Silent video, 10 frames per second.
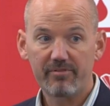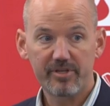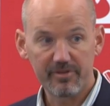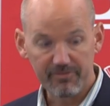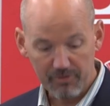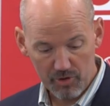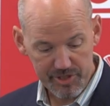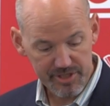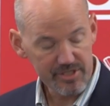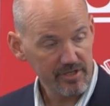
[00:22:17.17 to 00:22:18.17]
a
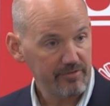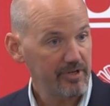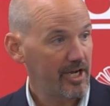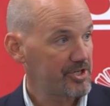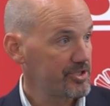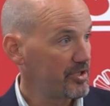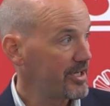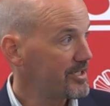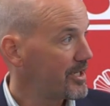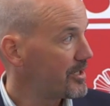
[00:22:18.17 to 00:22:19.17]
divergence of national
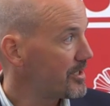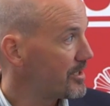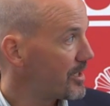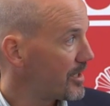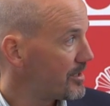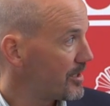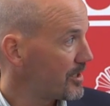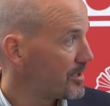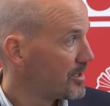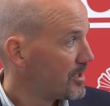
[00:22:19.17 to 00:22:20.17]
identity that I
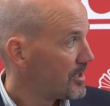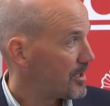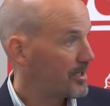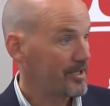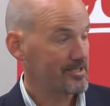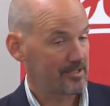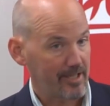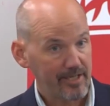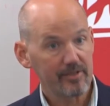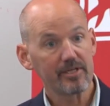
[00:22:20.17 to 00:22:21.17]
think uh, is
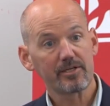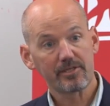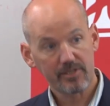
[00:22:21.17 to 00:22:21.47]
likely to